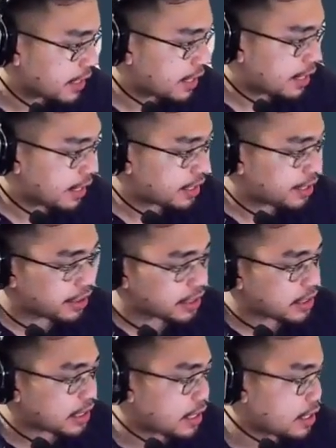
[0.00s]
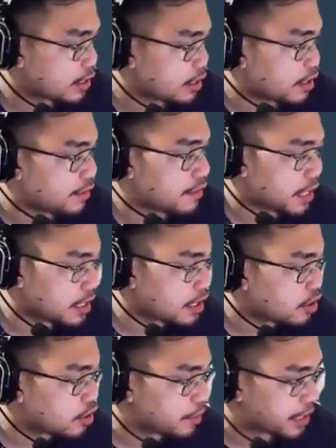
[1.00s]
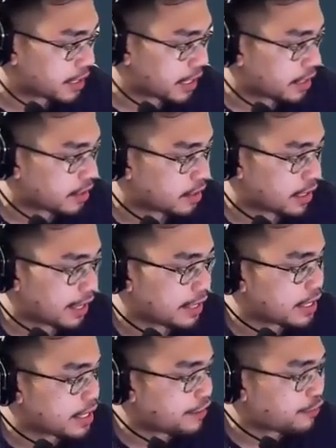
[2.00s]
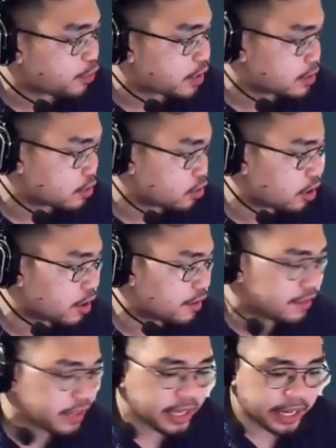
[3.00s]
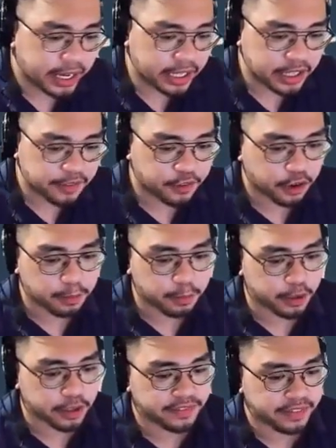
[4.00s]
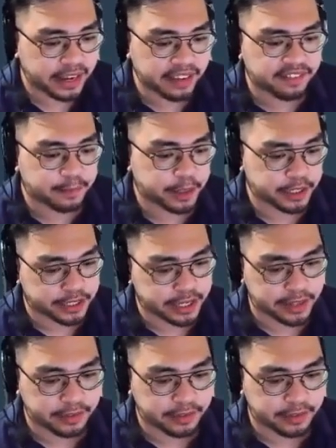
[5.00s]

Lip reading: accuracy of 82%, and an F1 score of 84.5%.